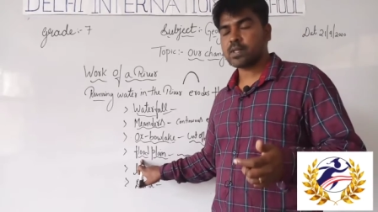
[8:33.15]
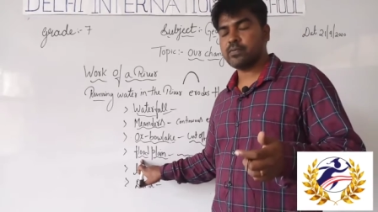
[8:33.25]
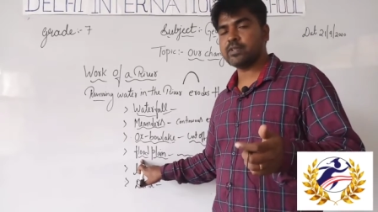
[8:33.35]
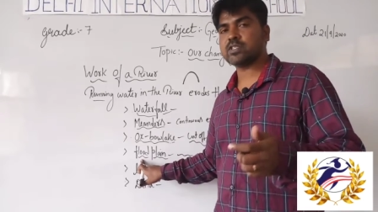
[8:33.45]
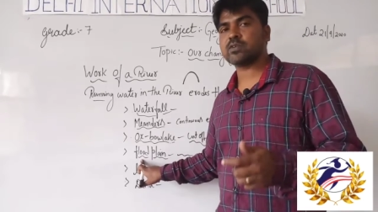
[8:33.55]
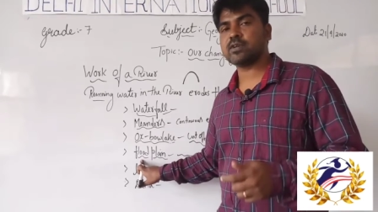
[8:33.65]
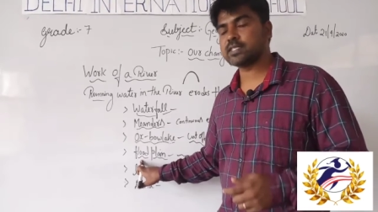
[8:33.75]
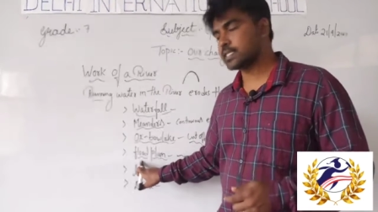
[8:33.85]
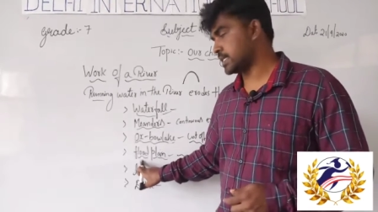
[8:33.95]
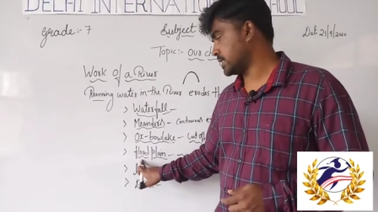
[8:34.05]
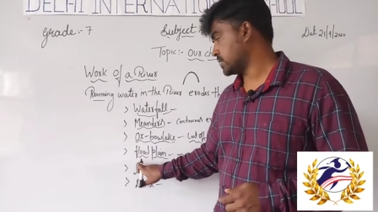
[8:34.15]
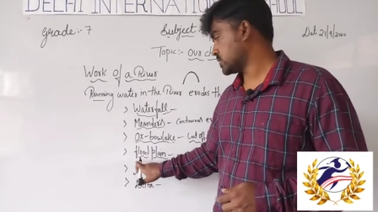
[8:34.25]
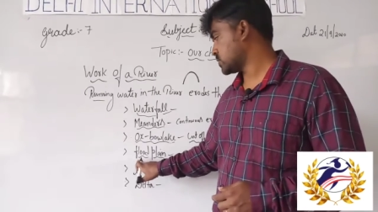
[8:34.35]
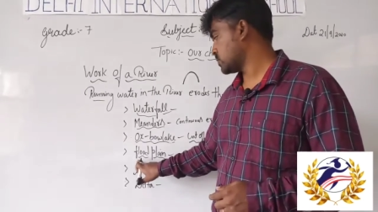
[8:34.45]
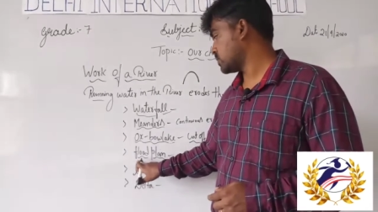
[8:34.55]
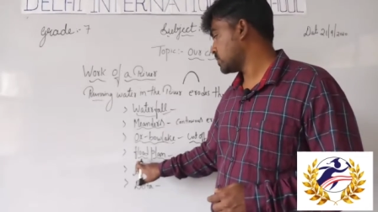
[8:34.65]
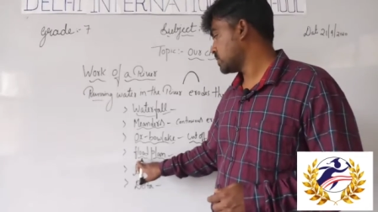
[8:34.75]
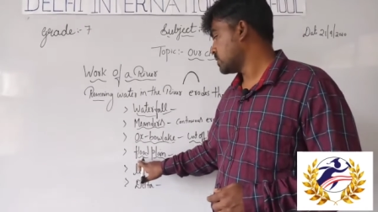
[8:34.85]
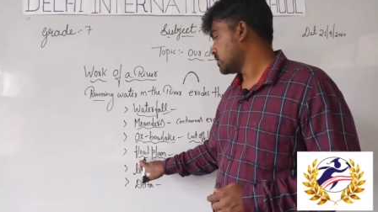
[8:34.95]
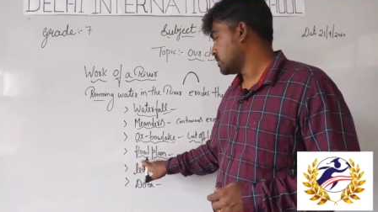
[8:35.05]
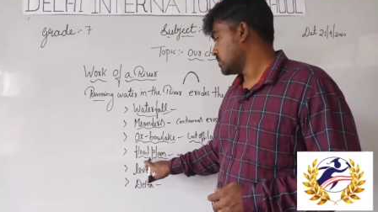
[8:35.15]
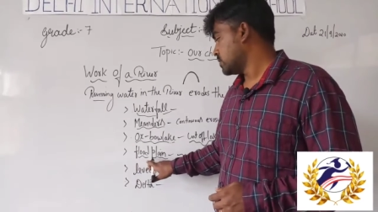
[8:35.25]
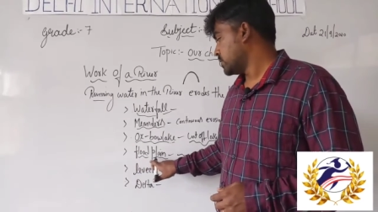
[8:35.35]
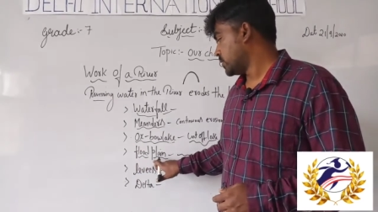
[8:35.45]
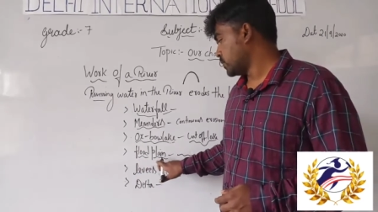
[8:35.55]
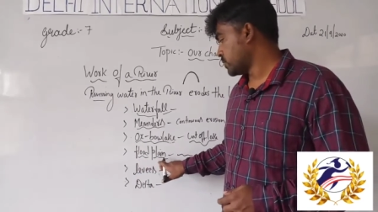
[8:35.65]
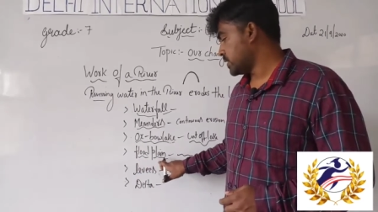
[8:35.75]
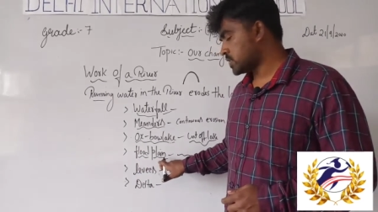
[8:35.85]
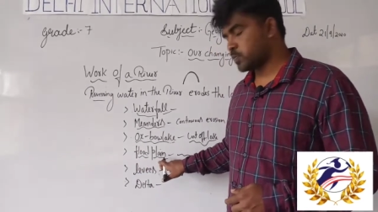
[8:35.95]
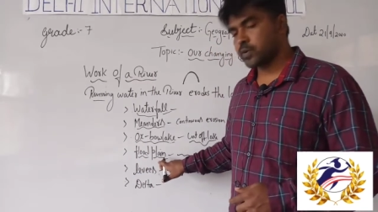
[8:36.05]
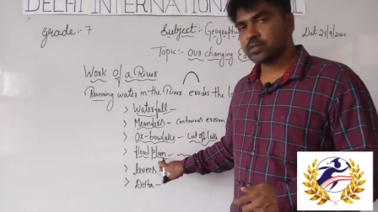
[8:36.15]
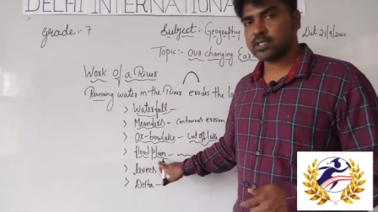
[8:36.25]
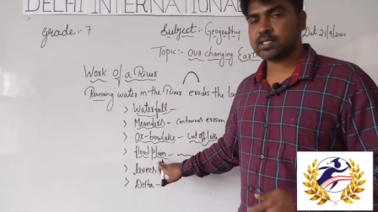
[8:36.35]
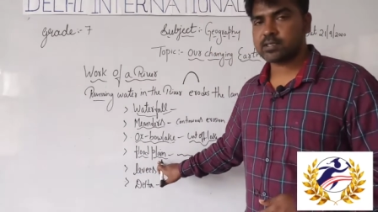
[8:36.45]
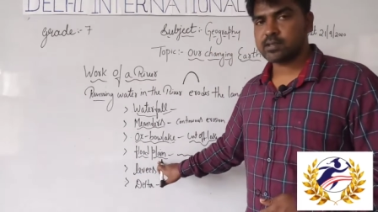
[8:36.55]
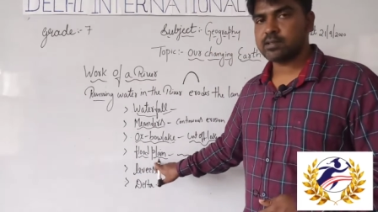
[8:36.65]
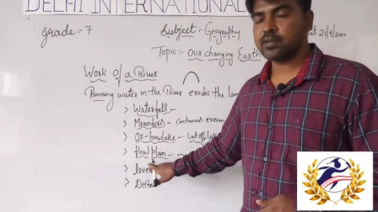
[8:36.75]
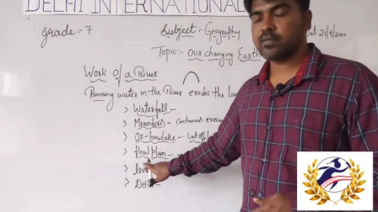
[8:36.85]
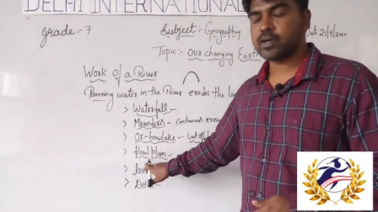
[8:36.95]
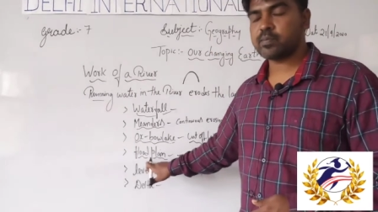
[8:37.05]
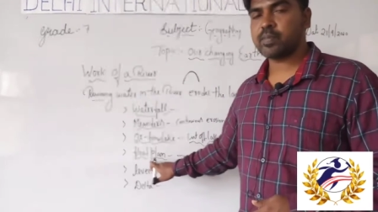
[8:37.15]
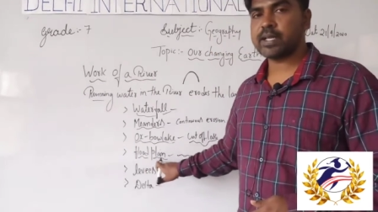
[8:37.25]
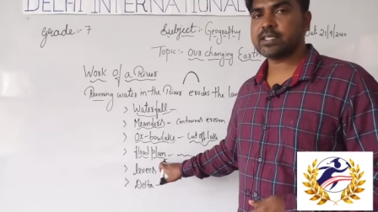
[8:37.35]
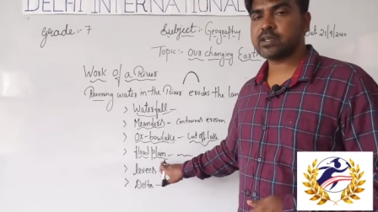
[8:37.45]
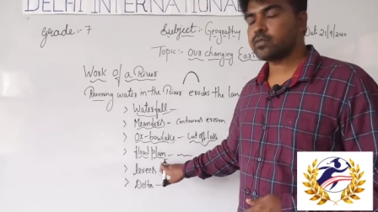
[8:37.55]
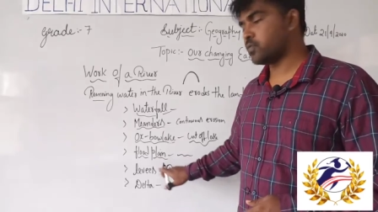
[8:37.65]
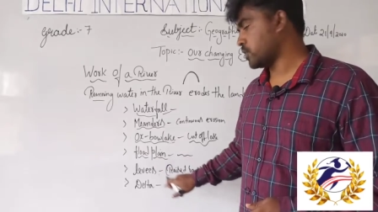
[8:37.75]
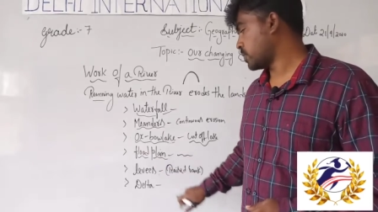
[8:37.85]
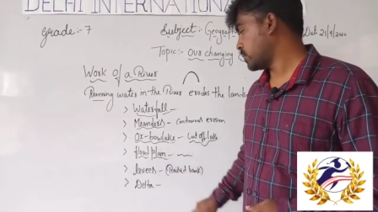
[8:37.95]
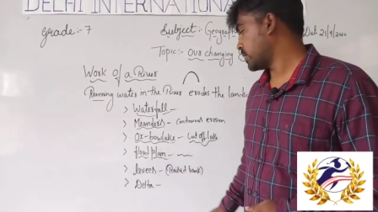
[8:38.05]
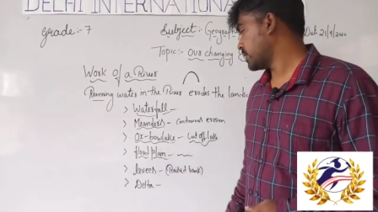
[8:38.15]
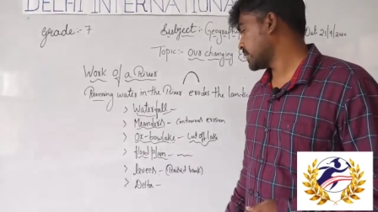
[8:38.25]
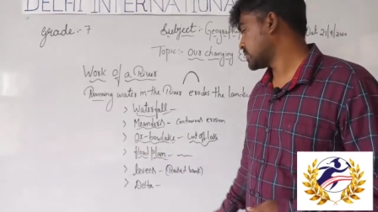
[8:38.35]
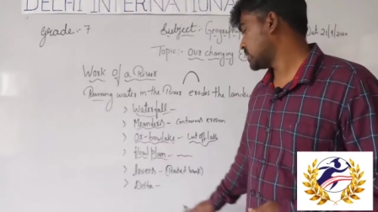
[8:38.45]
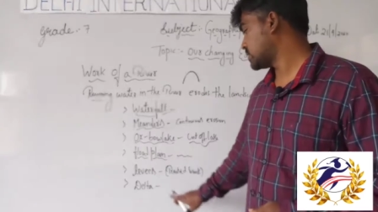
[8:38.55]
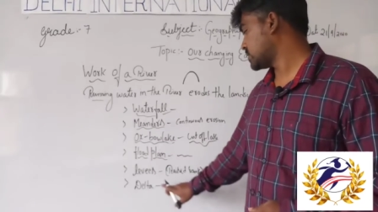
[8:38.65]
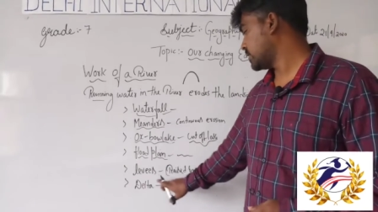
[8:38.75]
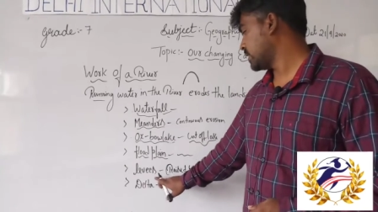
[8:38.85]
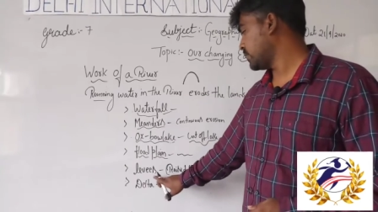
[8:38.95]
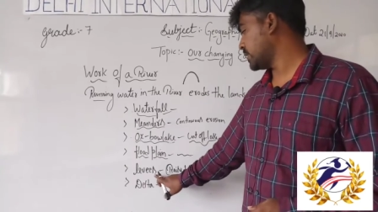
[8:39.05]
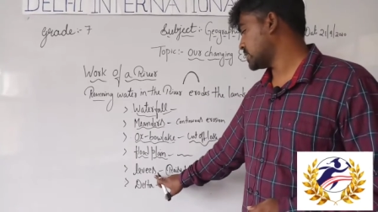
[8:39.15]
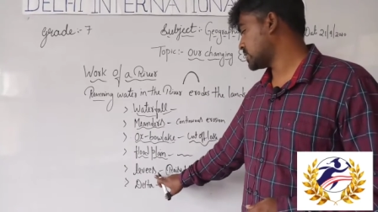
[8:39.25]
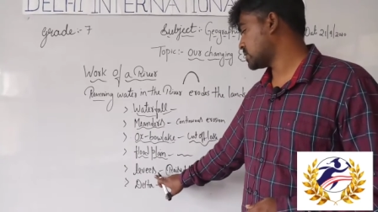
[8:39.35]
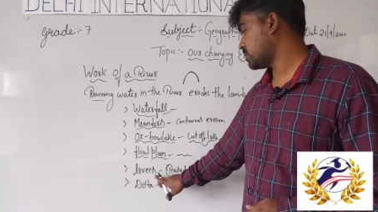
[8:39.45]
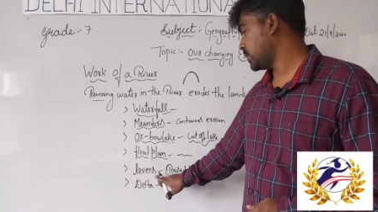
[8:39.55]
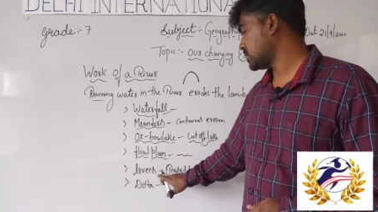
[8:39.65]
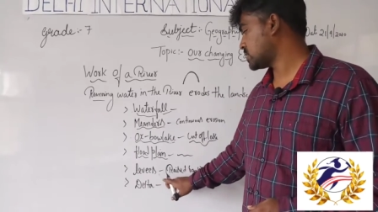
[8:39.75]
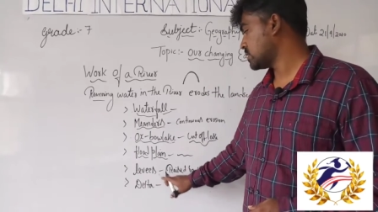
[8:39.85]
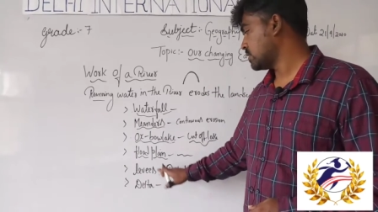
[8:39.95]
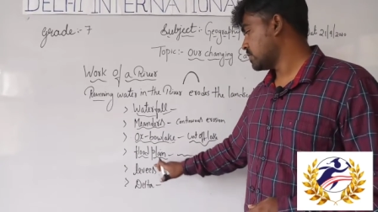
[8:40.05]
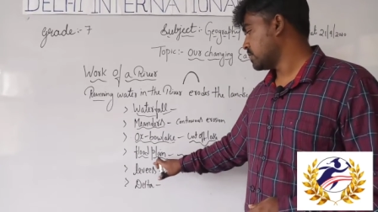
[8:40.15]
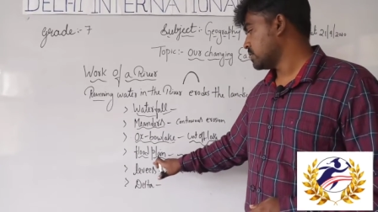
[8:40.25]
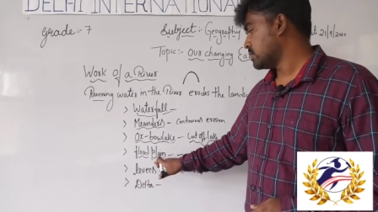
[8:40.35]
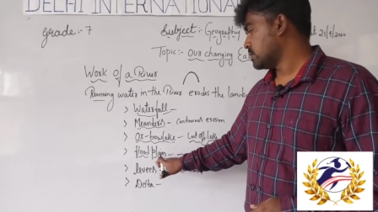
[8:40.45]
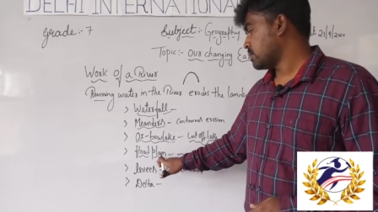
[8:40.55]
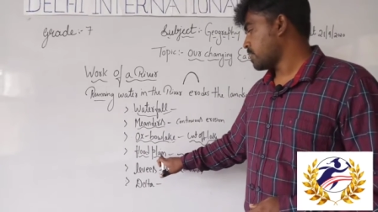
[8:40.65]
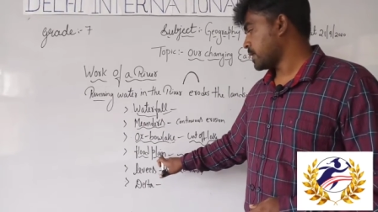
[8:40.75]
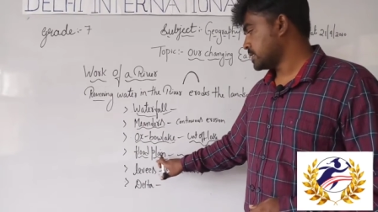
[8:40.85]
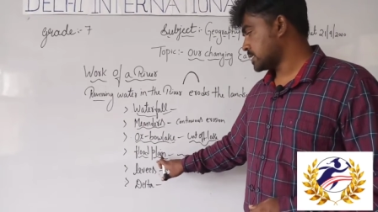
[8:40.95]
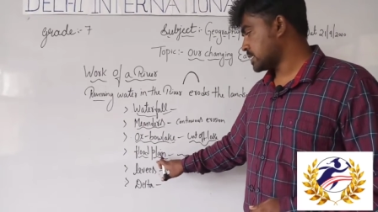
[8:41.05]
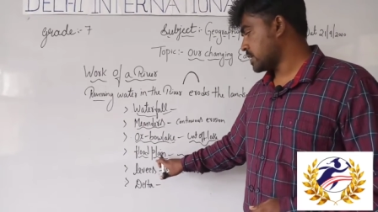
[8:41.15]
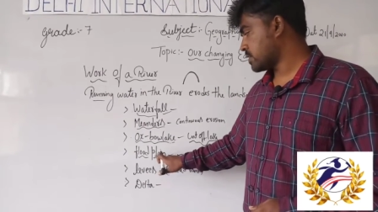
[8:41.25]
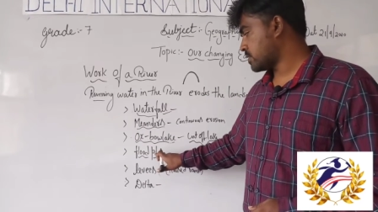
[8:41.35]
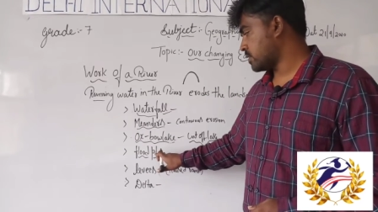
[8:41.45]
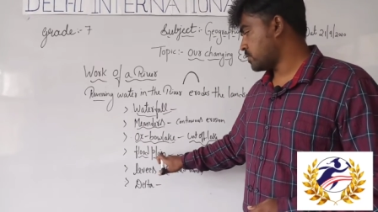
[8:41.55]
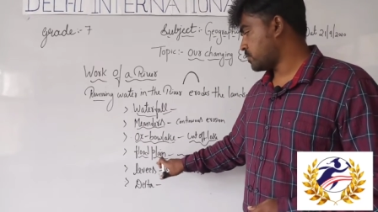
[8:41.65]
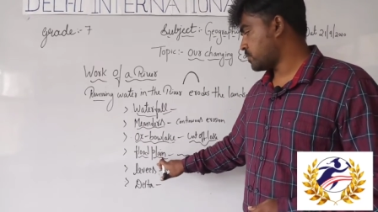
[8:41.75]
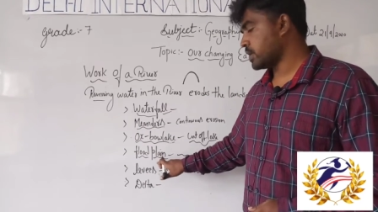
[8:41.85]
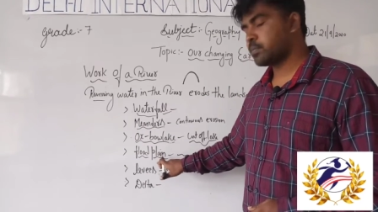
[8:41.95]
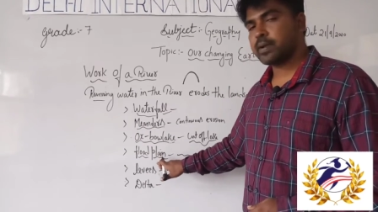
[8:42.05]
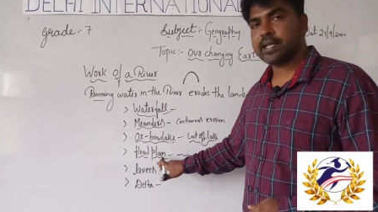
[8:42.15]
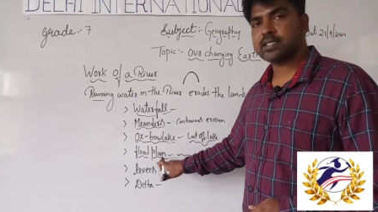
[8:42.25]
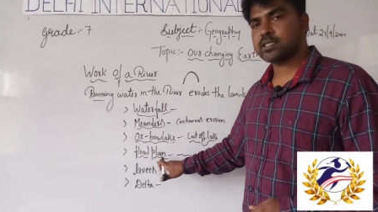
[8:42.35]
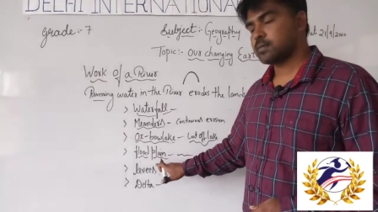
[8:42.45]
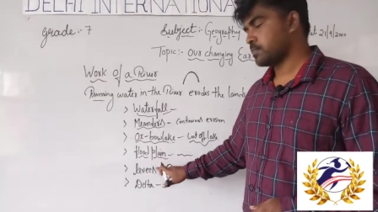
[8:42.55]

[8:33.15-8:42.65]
We used to call silt. So due to this process, the floodplains are formed. Next is levees, means just like floodplains,